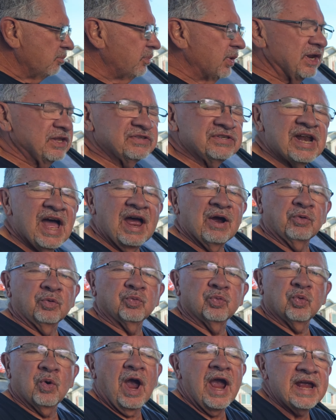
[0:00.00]
but it's not
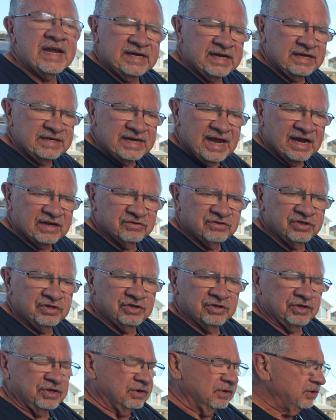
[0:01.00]
right next to
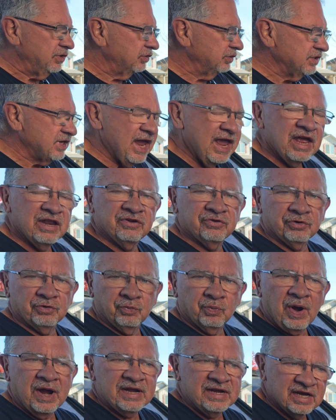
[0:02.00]
your tent or
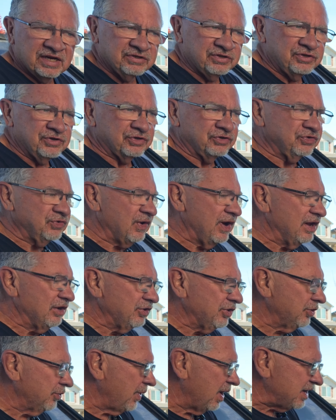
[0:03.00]
right next to your
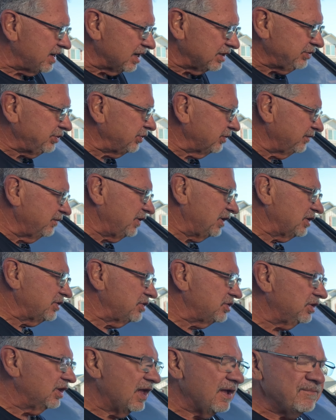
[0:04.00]
trailer or right next to your
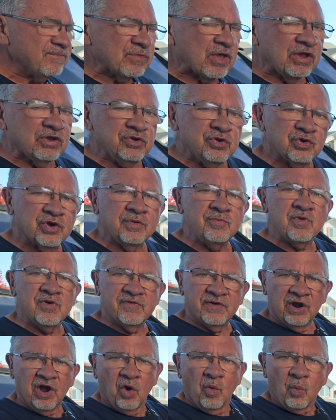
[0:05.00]
vehicle. You can
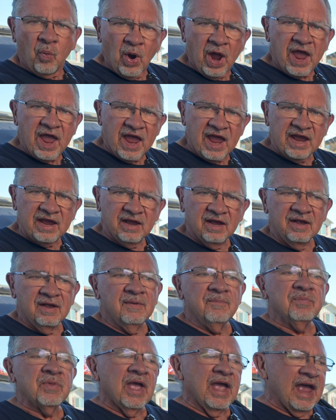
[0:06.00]
move it away
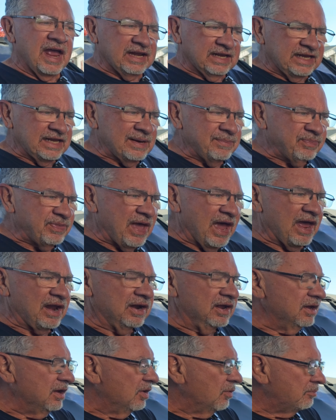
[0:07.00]
and keep
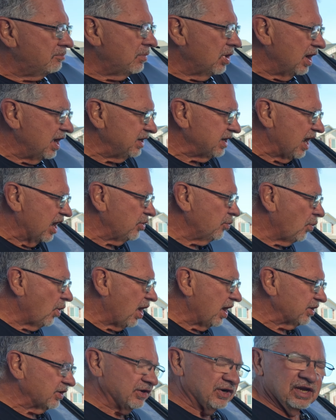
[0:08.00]
that mud and
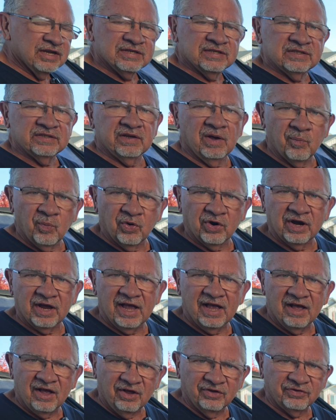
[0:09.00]
water somewhere
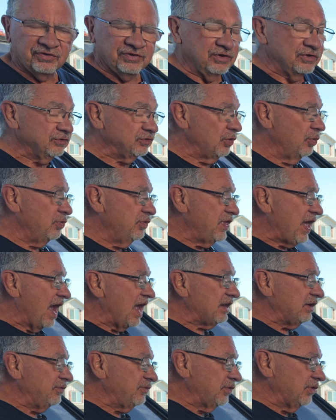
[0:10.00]
else. So
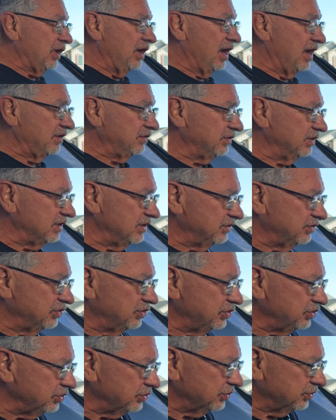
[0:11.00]
that for us is
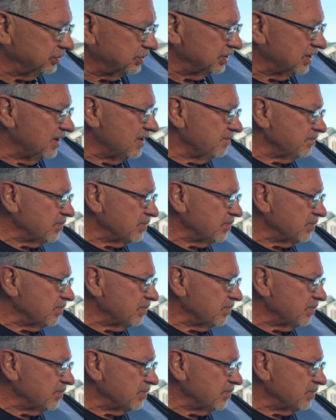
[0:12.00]
huge.